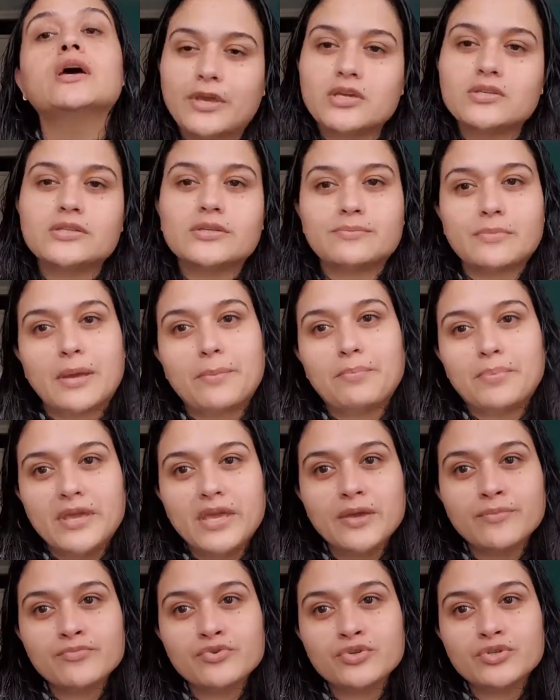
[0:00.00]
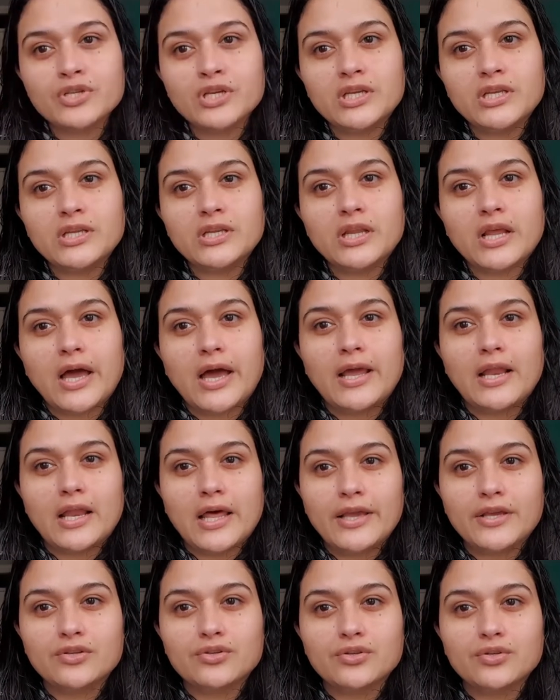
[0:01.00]
Because in my PM routine, I
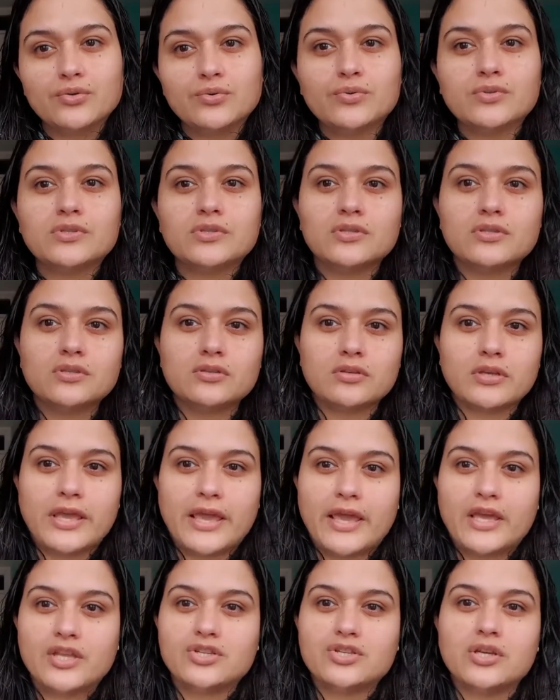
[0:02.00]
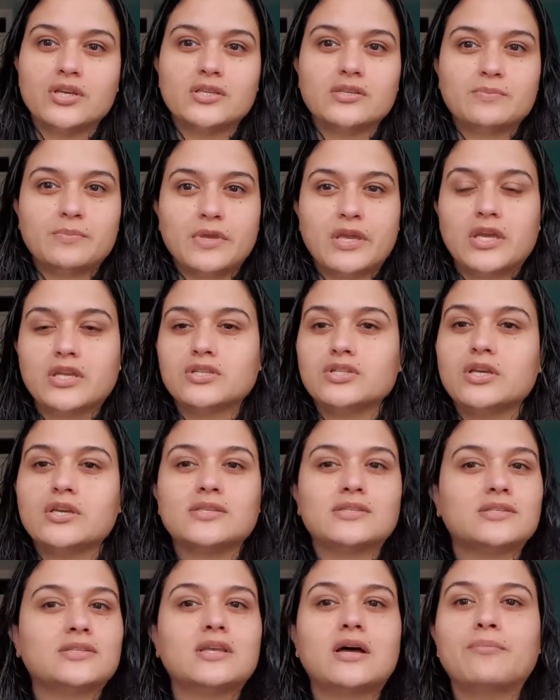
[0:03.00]
like to use AHAs, BHAs
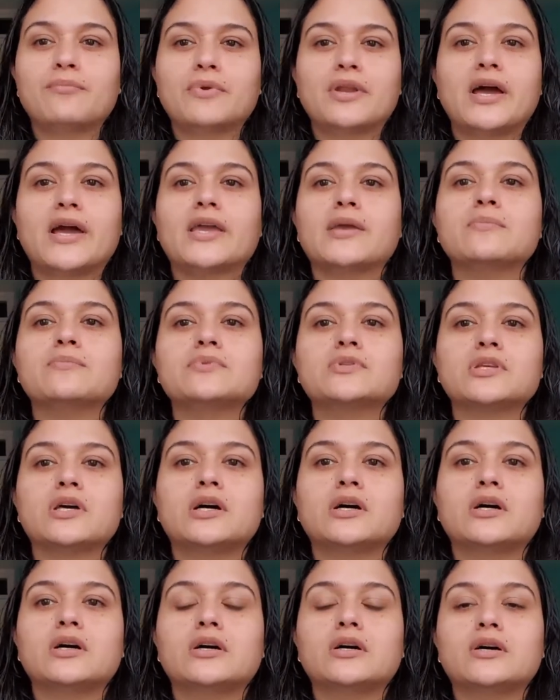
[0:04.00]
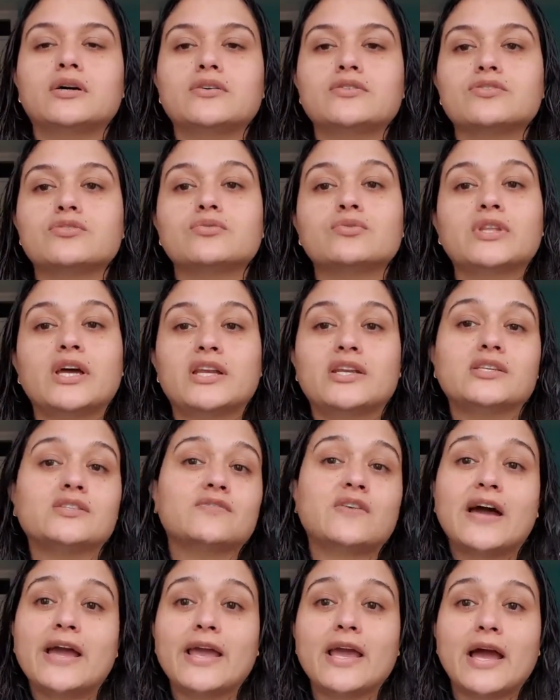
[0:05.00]
sometimes. Uh, so that is
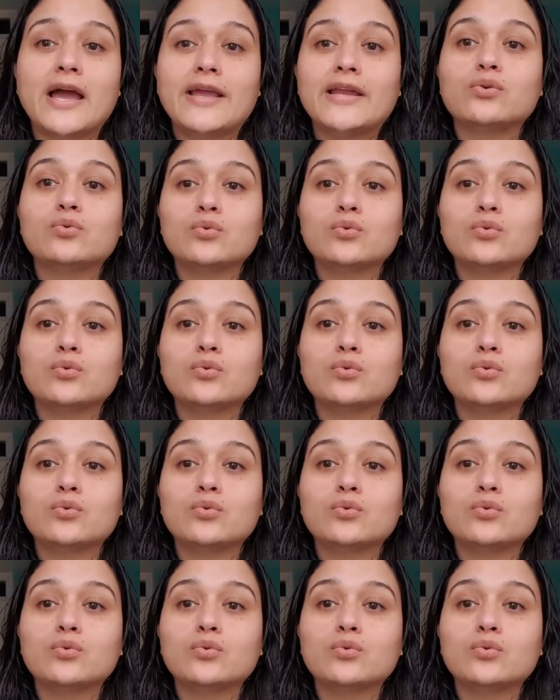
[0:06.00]
why I do